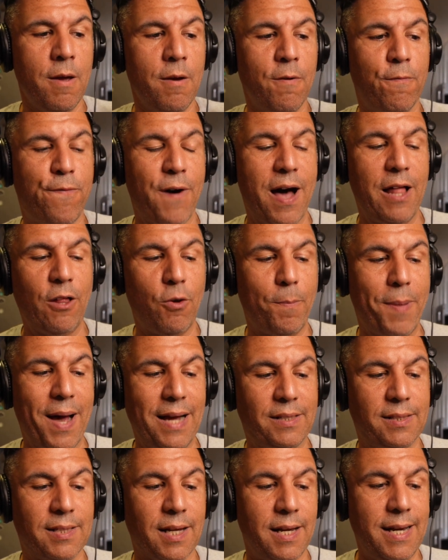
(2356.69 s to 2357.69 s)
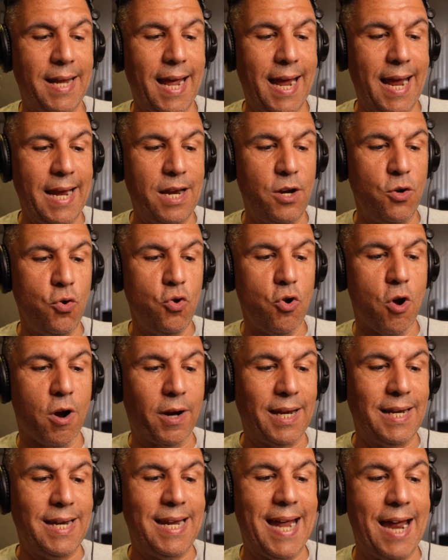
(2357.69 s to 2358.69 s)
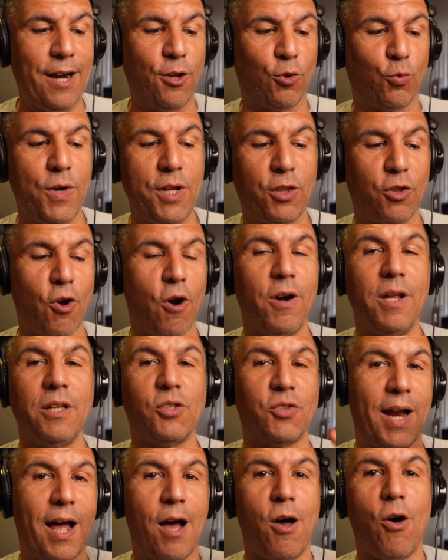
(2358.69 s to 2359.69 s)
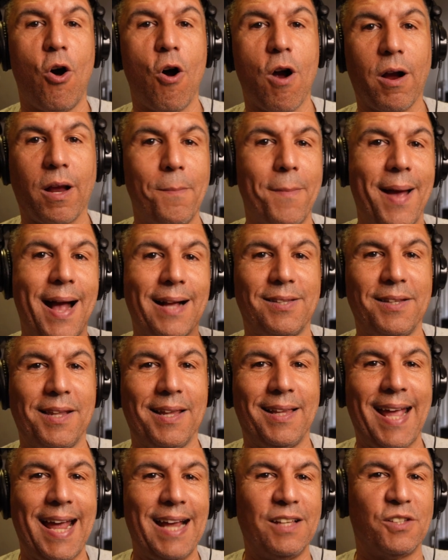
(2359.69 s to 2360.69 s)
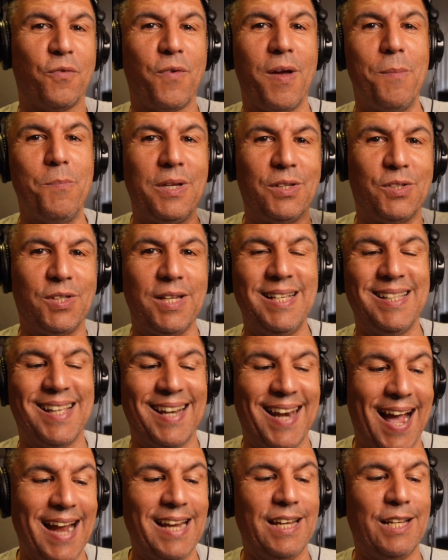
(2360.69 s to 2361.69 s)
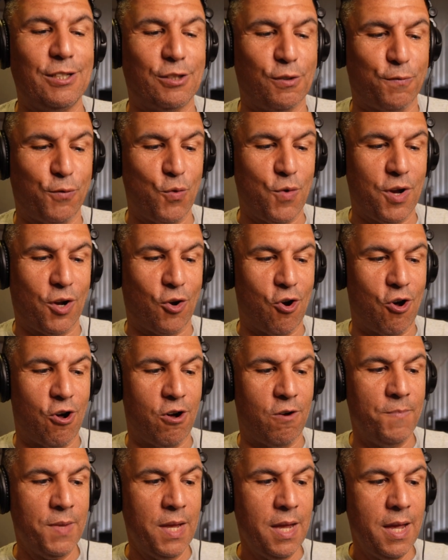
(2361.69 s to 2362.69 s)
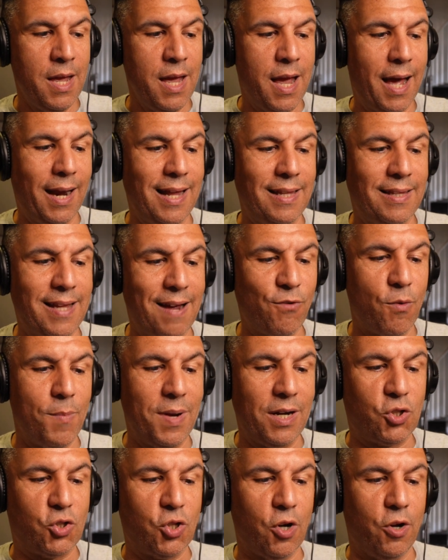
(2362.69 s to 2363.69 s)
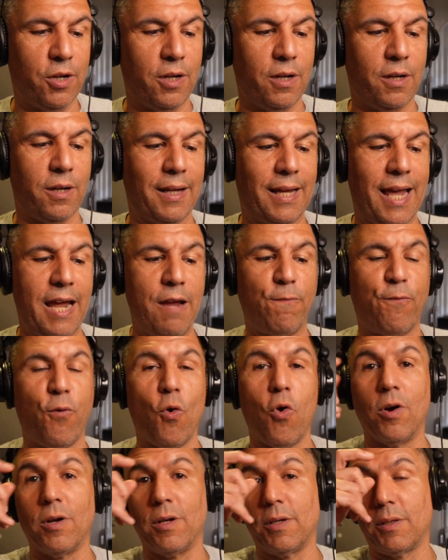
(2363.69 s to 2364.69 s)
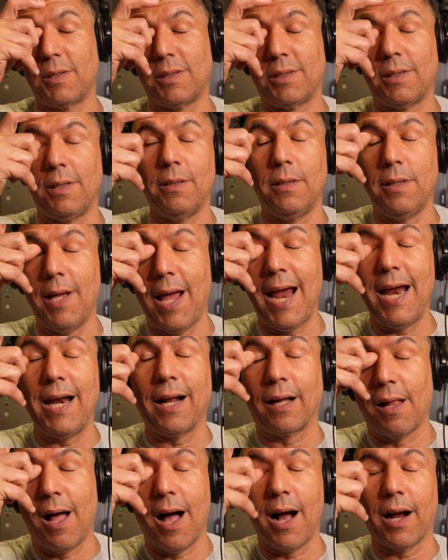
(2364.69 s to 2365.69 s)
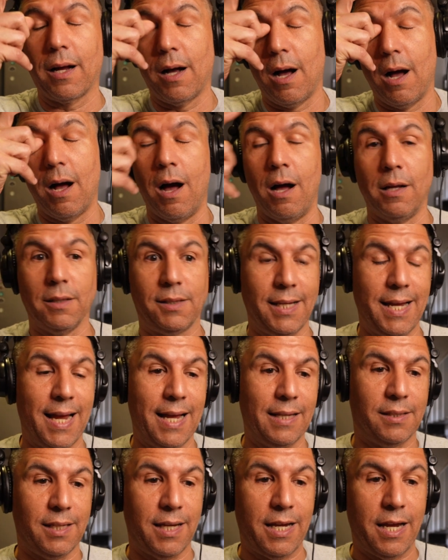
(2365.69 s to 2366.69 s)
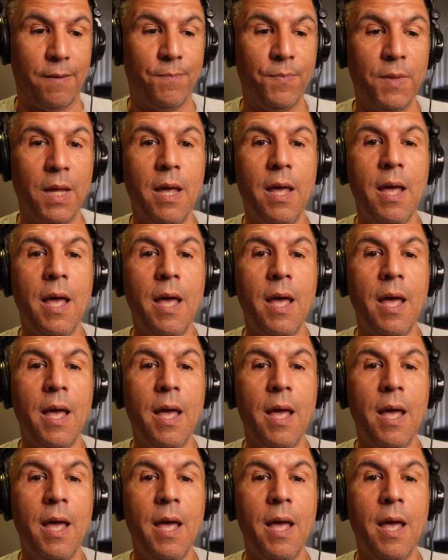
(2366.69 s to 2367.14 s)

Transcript: Followed by Sunday, New York, Indiana, three thirty. So now I'll harken back to the days of N B C in the nineties, if you recall. And then Denver, Minnesota, game four, eight o'clock on T N T.